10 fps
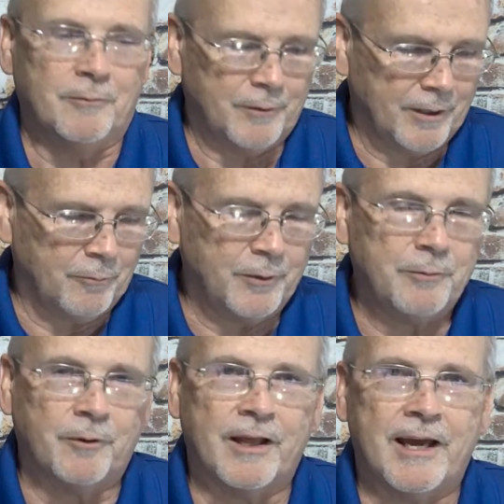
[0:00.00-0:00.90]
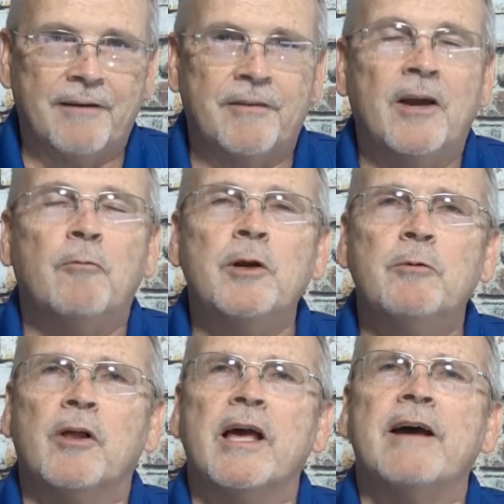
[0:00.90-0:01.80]
well, we will have
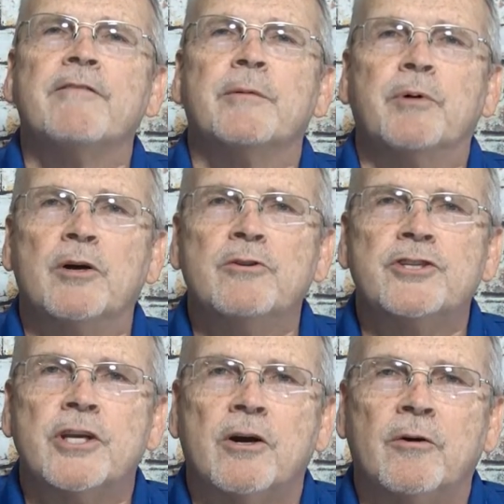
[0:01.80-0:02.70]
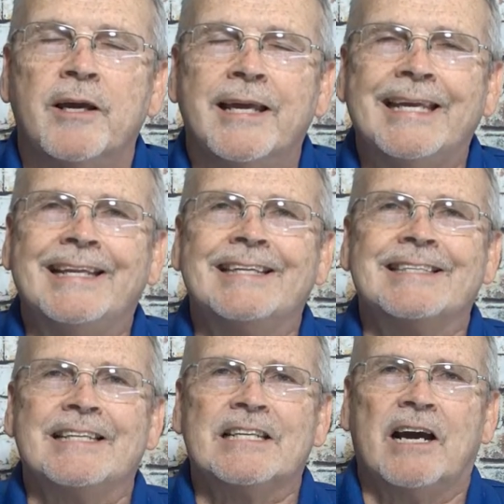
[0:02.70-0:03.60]
the post show in
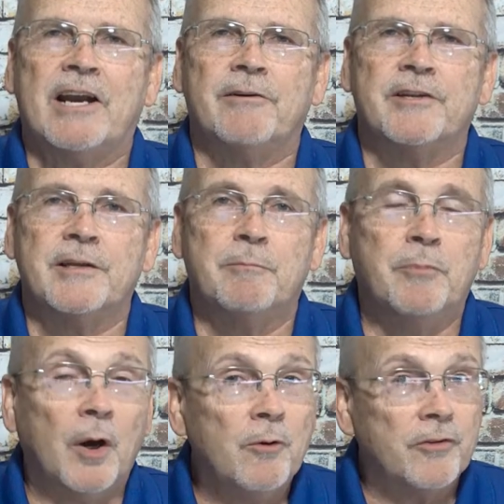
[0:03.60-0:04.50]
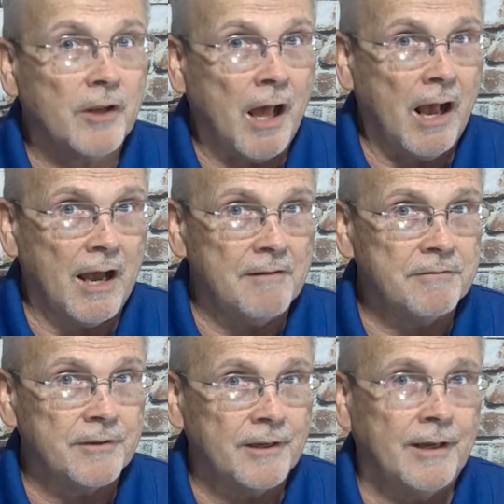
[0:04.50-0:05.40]
its entirety, both live